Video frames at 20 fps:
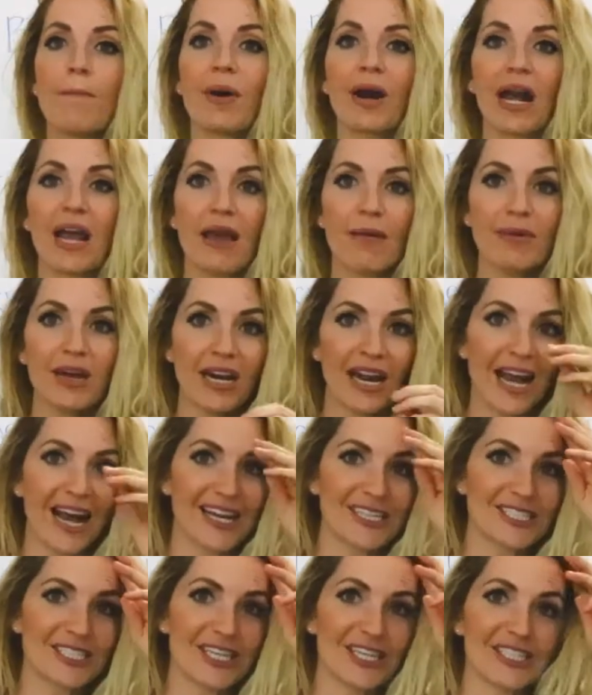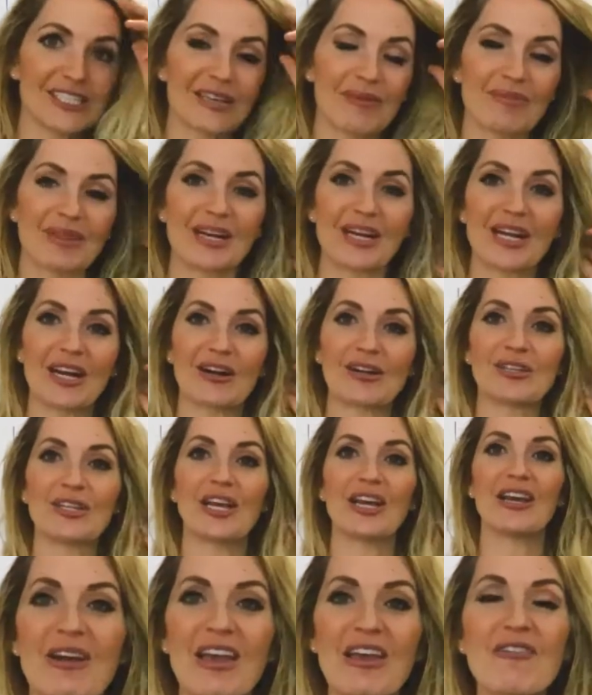But I am gonna ask you something here.
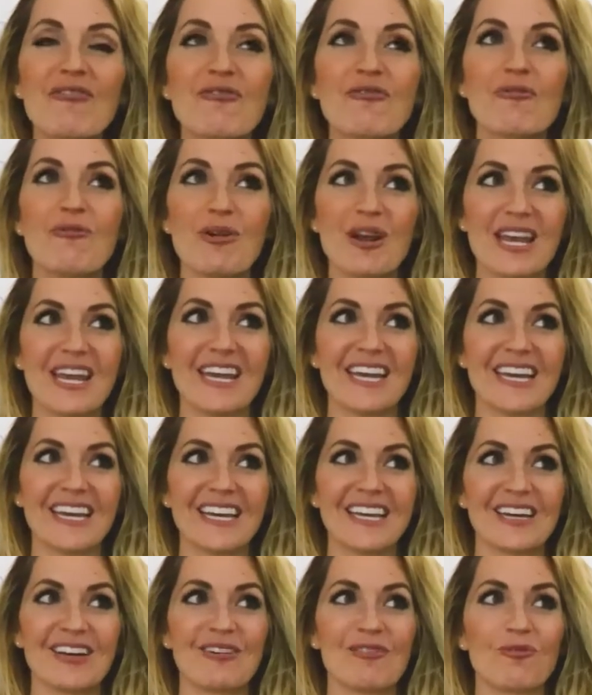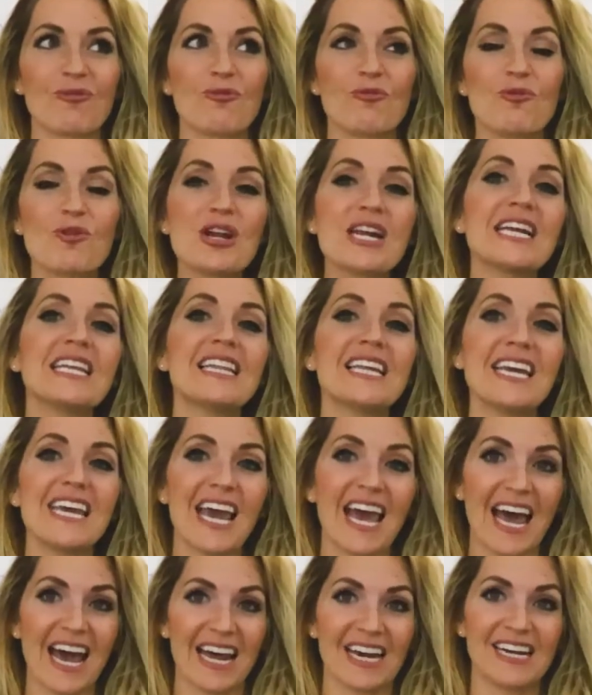If we really
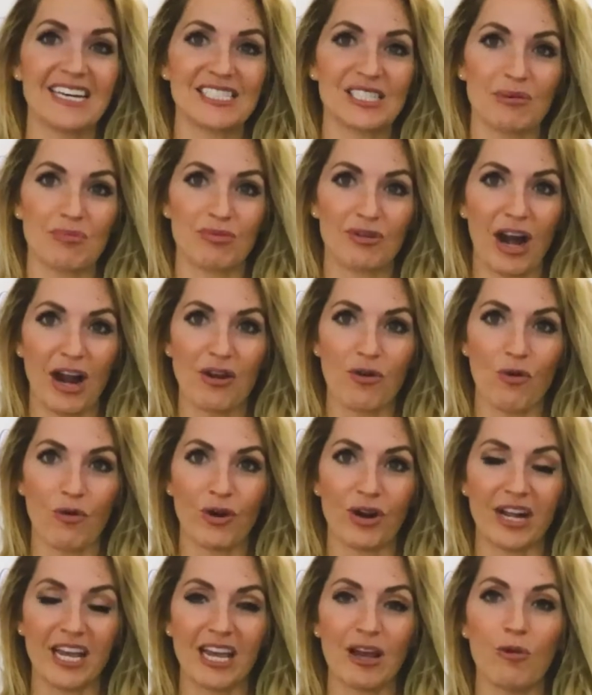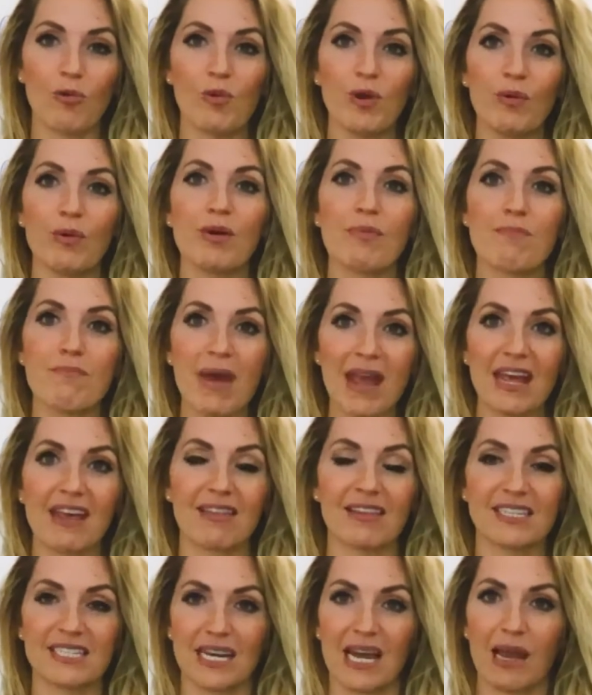had it as a priority, we would make
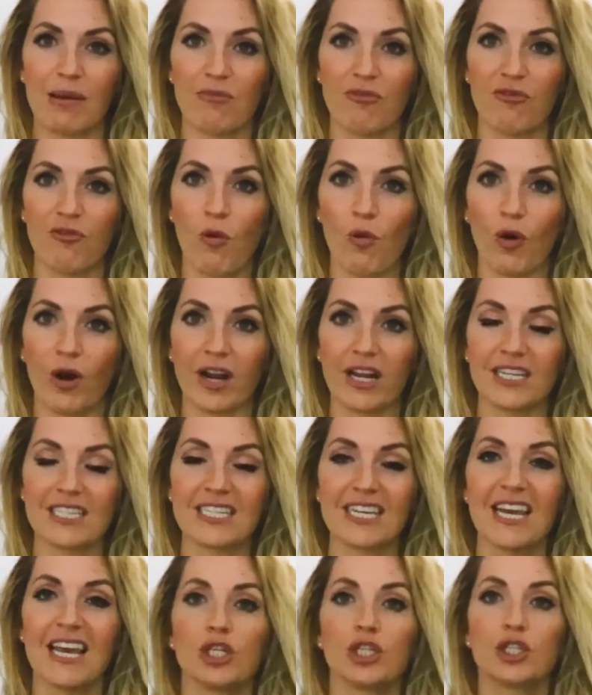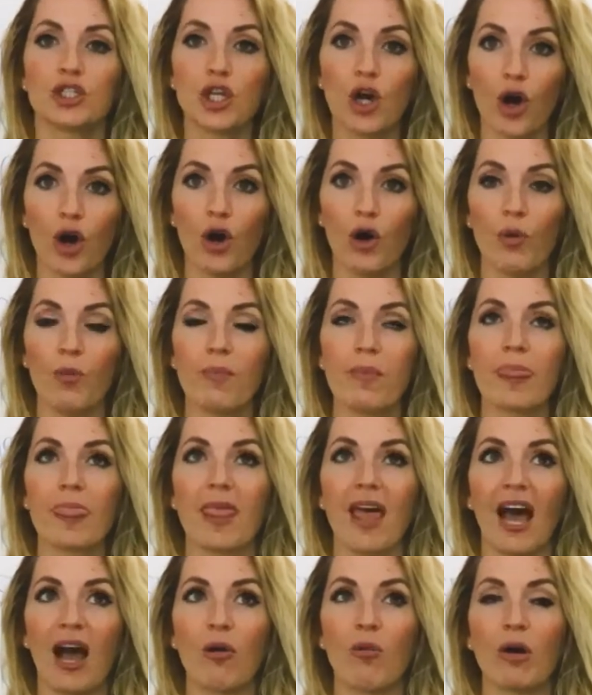the time for it. So
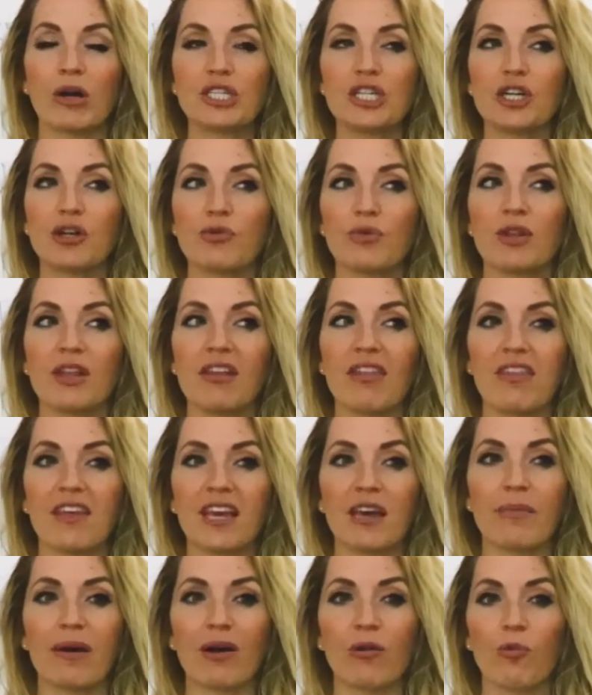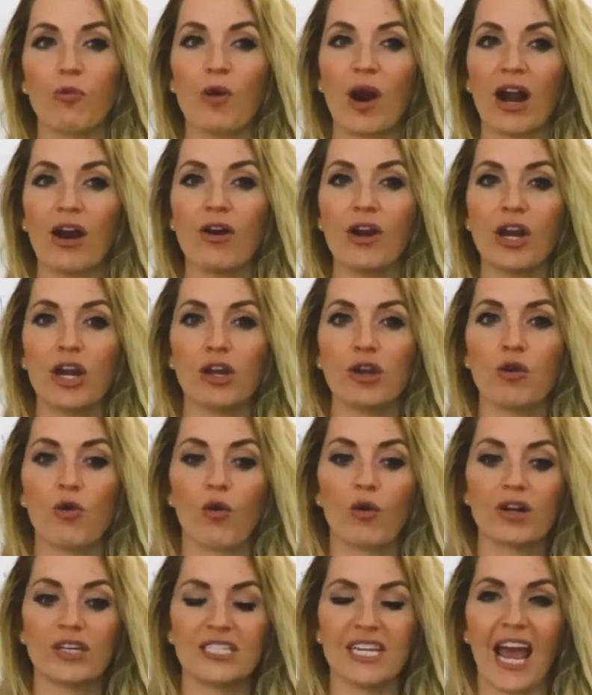I want you to really think about where in
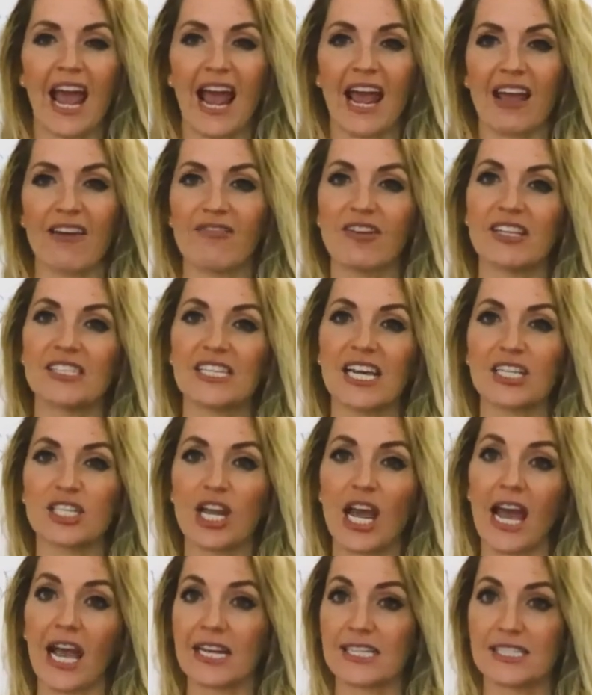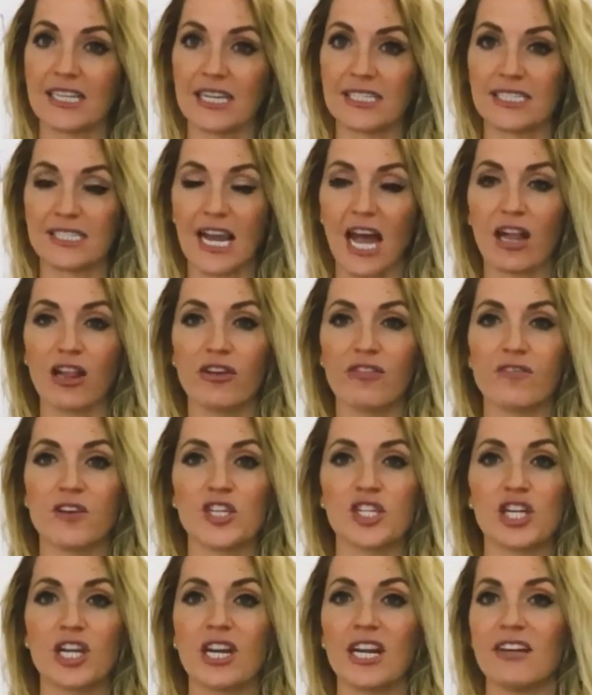your day, if it's excess
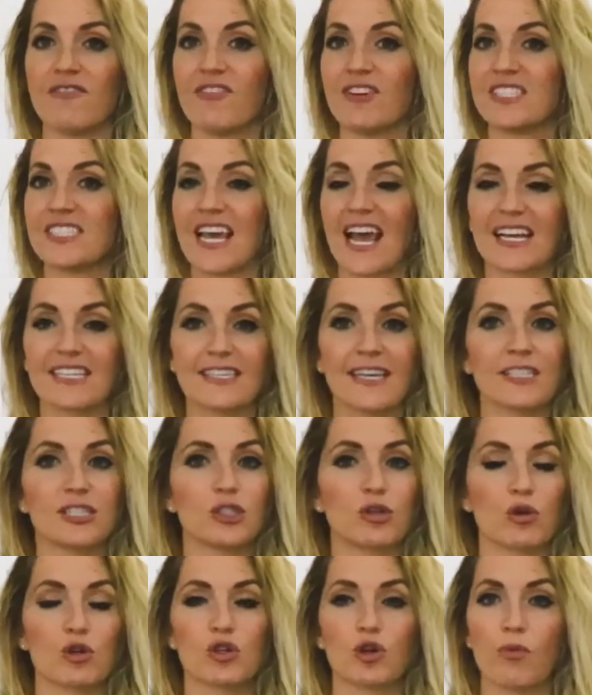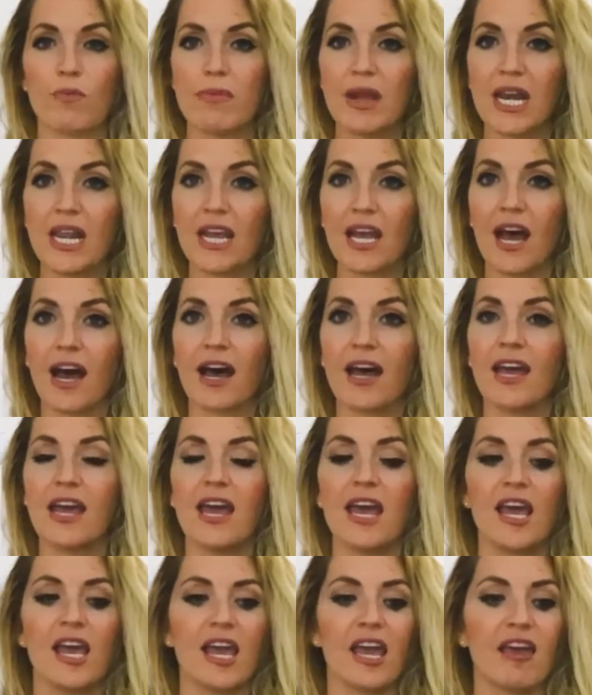television, if it's excess social media,
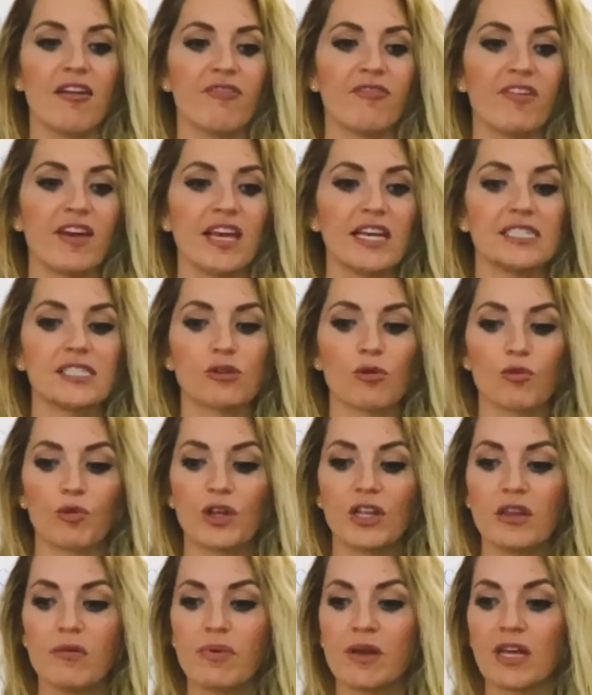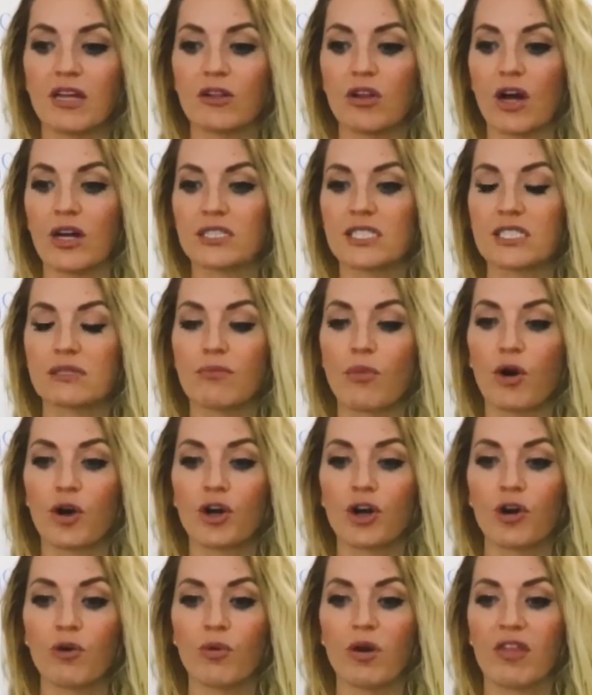if it's really being a lot
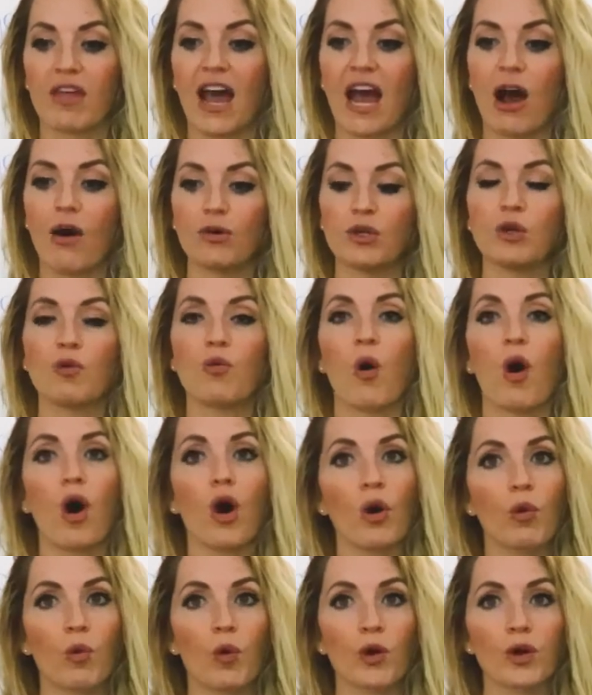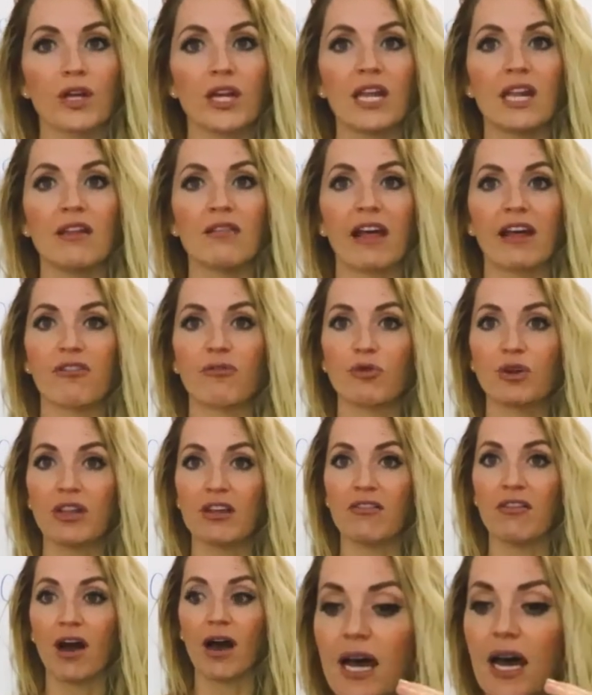smarter with how you are working, like
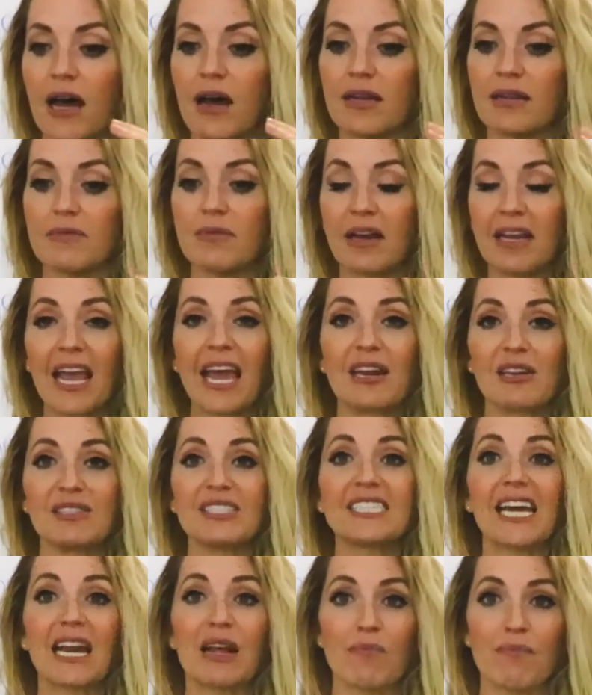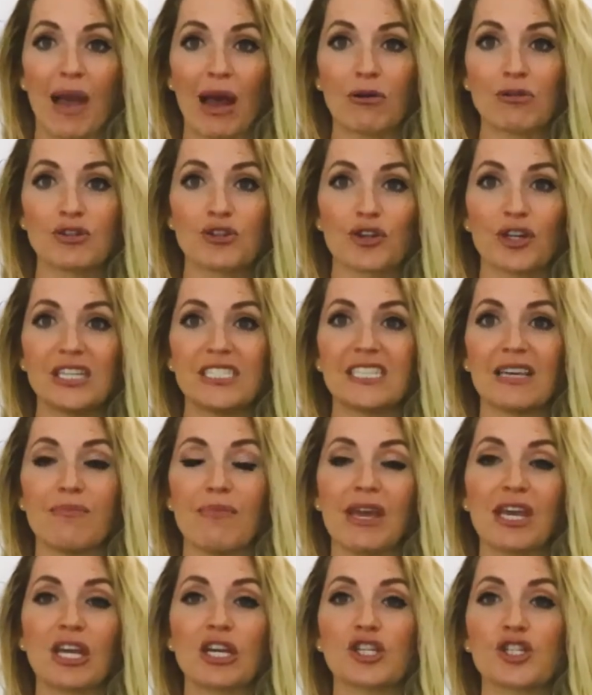really, uh, again, setting boundaries and
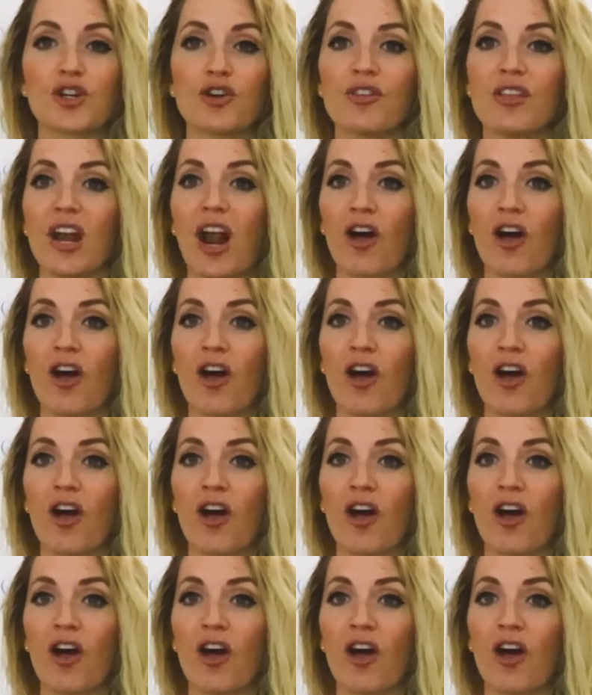making sure that